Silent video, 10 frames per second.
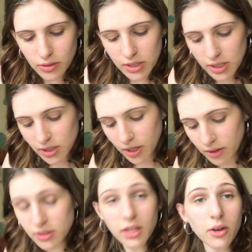but as soon as
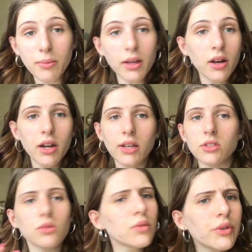I saw it, I was like, oh my
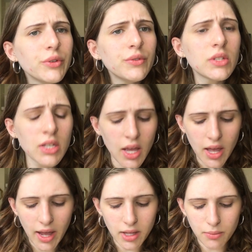god, it has
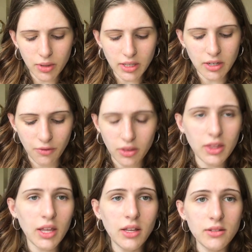grooves. I can put
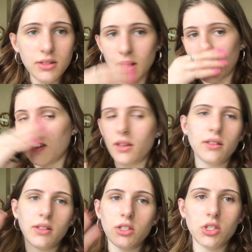like different things,
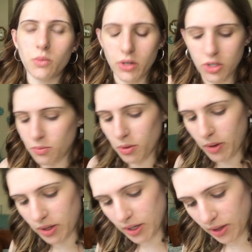and it just
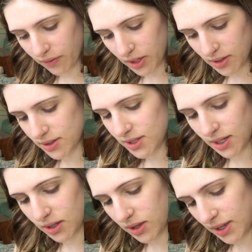works super well, and I love
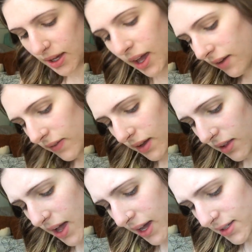it. It's like a thick,
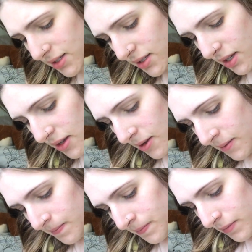heavy glass.
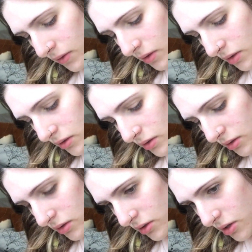
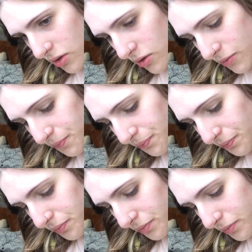
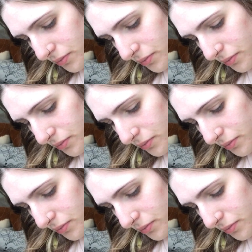So